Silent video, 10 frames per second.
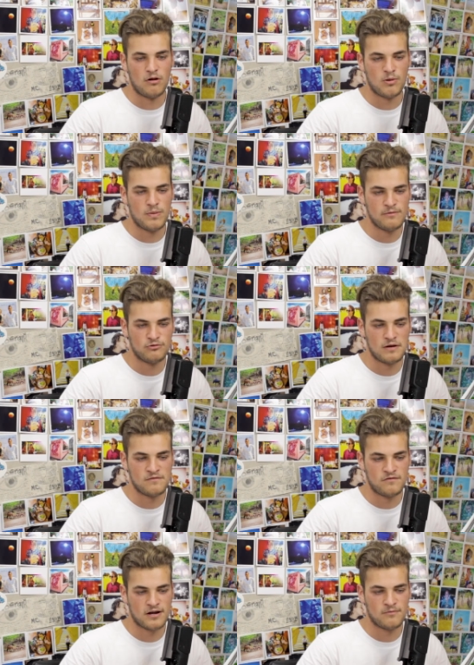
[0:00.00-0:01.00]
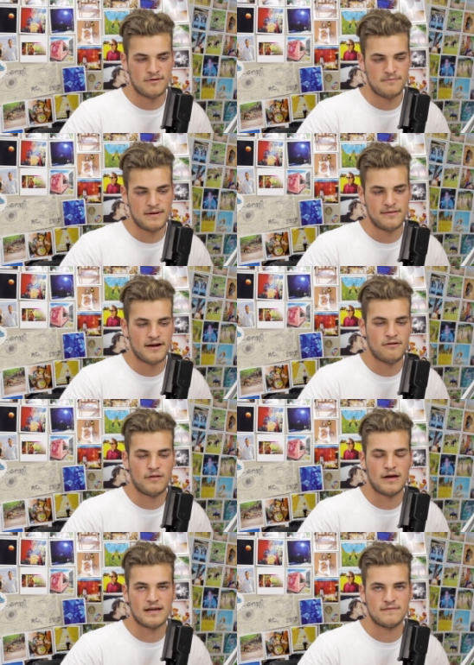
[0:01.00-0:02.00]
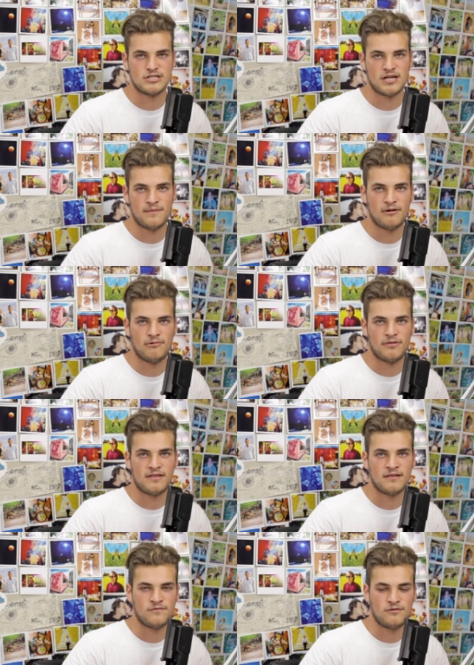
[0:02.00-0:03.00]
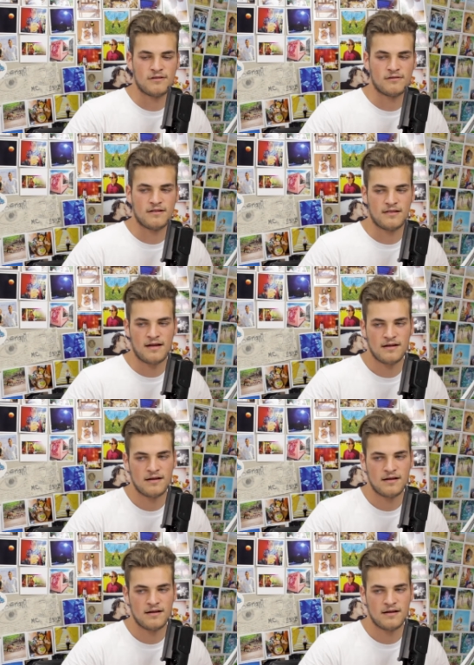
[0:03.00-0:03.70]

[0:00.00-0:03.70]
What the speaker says: of the people don't even fucking want to be there or like give a shit about what this interview's got to say.